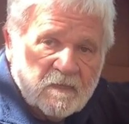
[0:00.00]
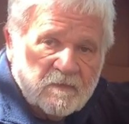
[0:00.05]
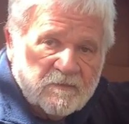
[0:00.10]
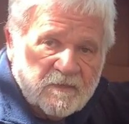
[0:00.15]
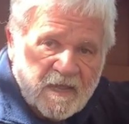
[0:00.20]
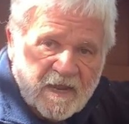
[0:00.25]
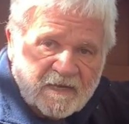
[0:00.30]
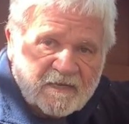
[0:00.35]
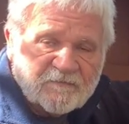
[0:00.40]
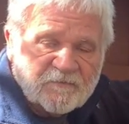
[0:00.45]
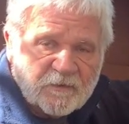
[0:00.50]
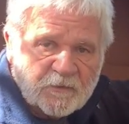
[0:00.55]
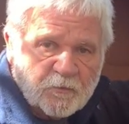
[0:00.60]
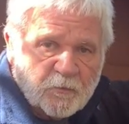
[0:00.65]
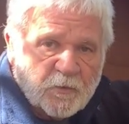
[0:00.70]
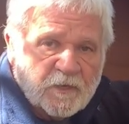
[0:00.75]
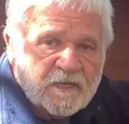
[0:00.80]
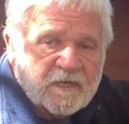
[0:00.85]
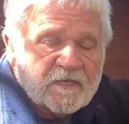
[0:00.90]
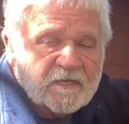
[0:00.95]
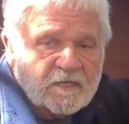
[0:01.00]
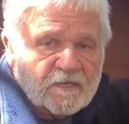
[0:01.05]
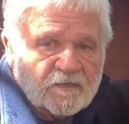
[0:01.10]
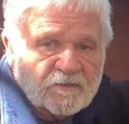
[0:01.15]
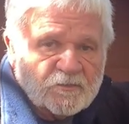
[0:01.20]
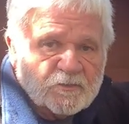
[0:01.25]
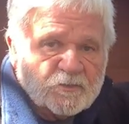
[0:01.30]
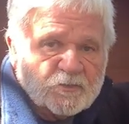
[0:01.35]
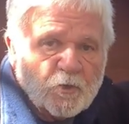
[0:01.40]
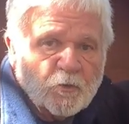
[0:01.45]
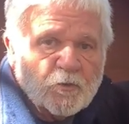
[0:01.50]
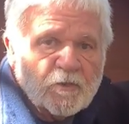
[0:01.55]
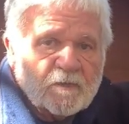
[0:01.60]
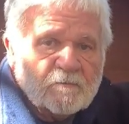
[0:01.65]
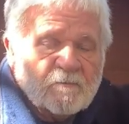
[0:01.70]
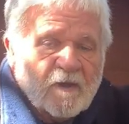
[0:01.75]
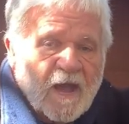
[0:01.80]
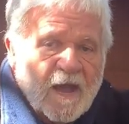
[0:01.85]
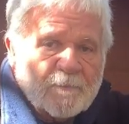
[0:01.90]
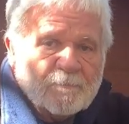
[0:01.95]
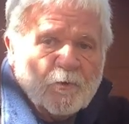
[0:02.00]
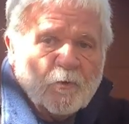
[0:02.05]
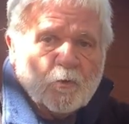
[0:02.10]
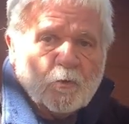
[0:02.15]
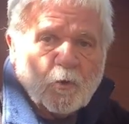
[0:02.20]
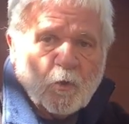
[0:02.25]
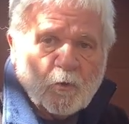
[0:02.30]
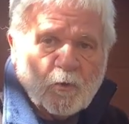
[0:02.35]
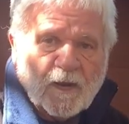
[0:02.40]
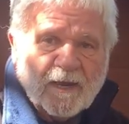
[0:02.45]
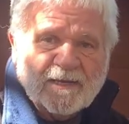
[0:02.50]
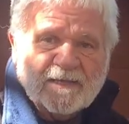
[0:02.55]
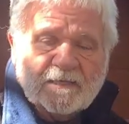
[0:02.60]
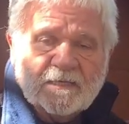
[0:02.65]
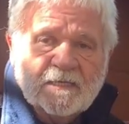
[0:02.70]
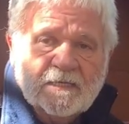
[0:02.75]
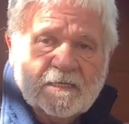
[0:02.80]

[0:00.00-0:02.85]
The active ingredient is sodium hypochlorite,